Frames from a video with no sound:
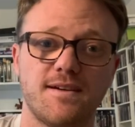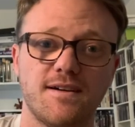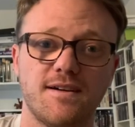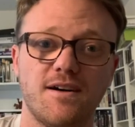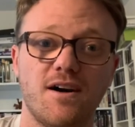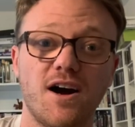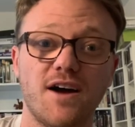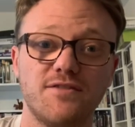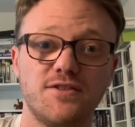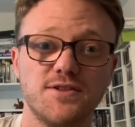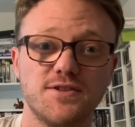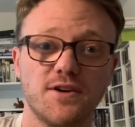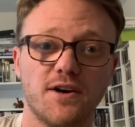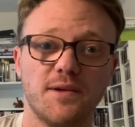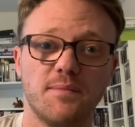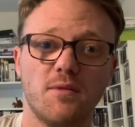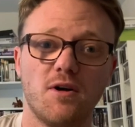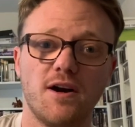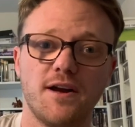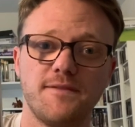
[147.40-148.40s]
I've designed
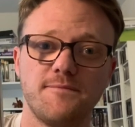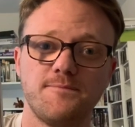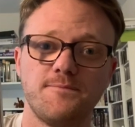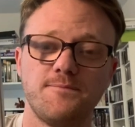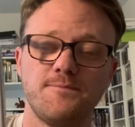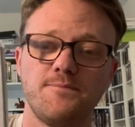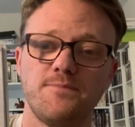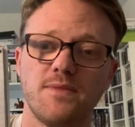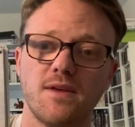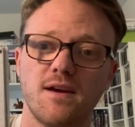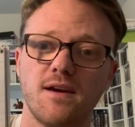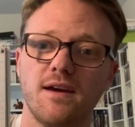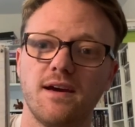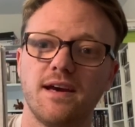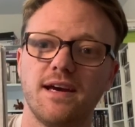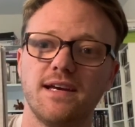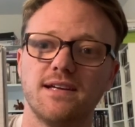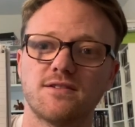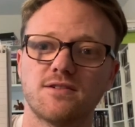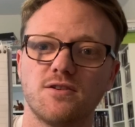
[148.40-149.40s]
mine.
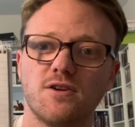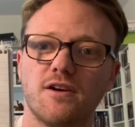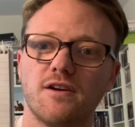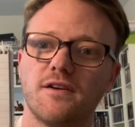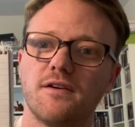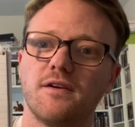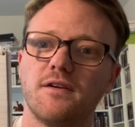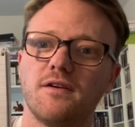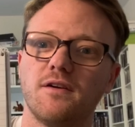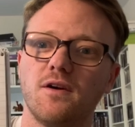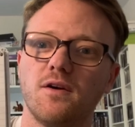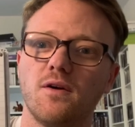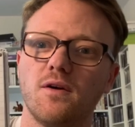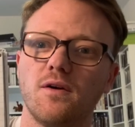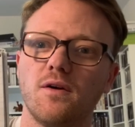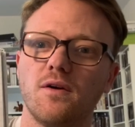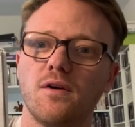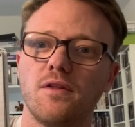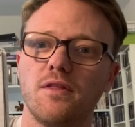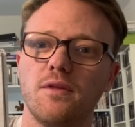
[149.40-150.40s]
It's got
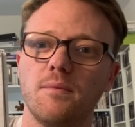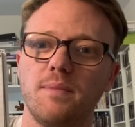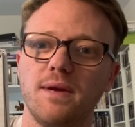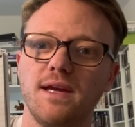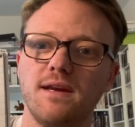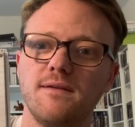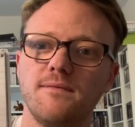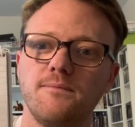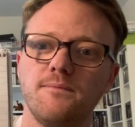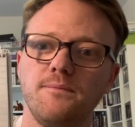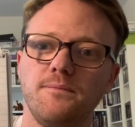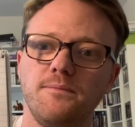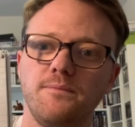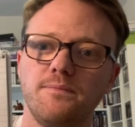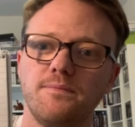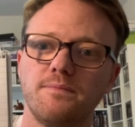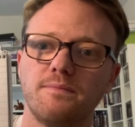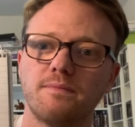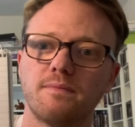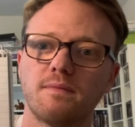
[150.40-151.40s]
the pin,
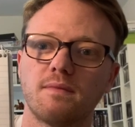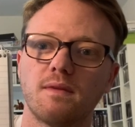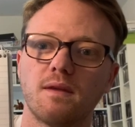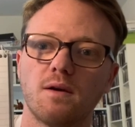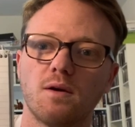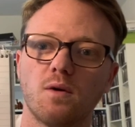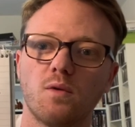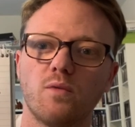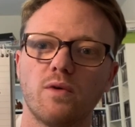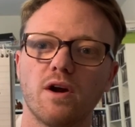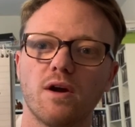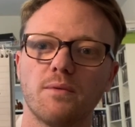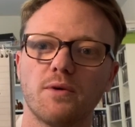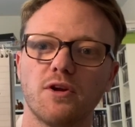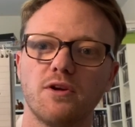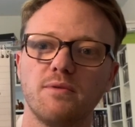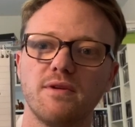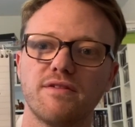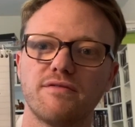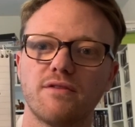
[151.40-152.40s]
where I'm going to
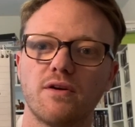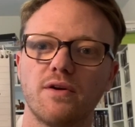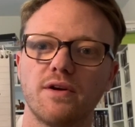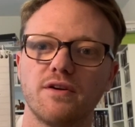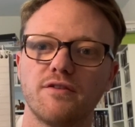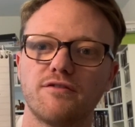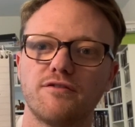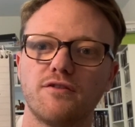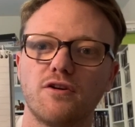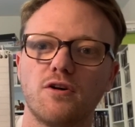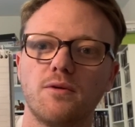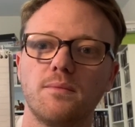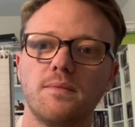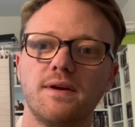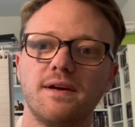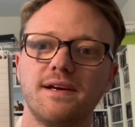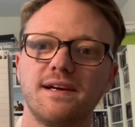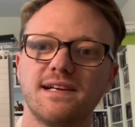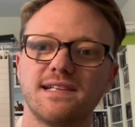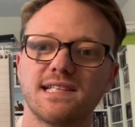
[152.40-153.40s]
be throwing it from,
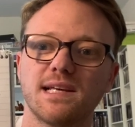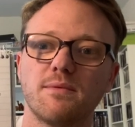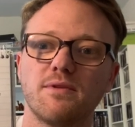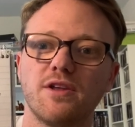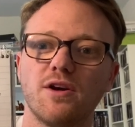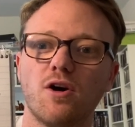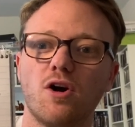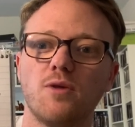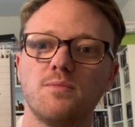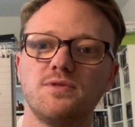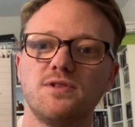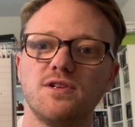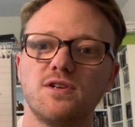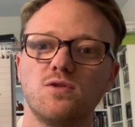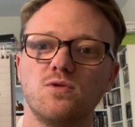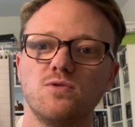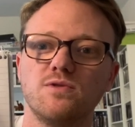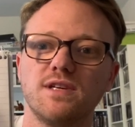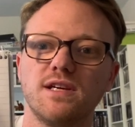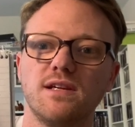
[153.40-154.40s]
some of the
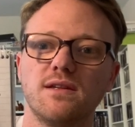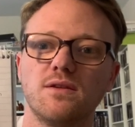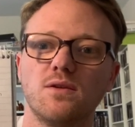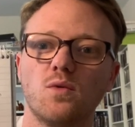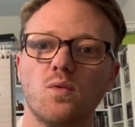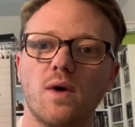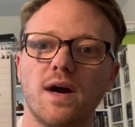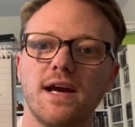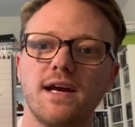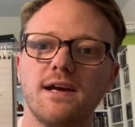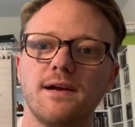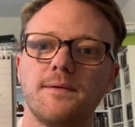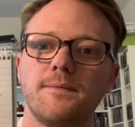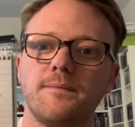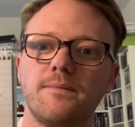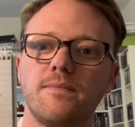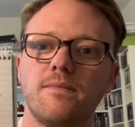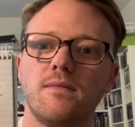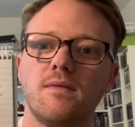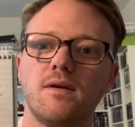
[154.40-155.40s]
obstacles in the way,
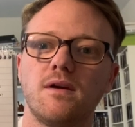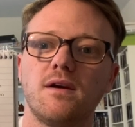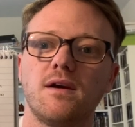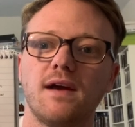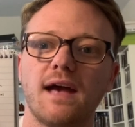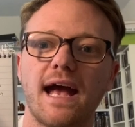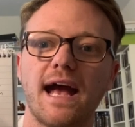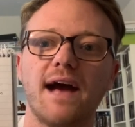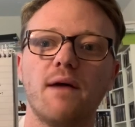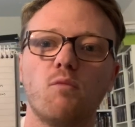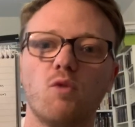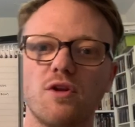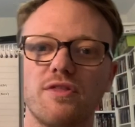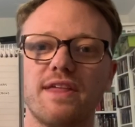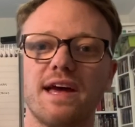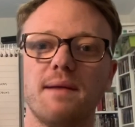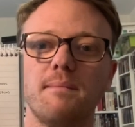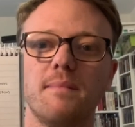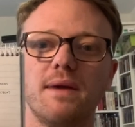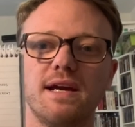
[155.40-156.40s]
and what they
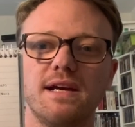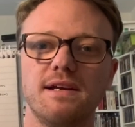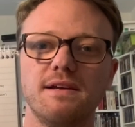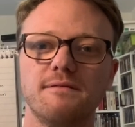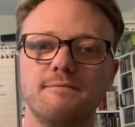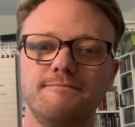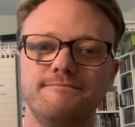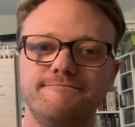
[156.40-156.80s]
mean.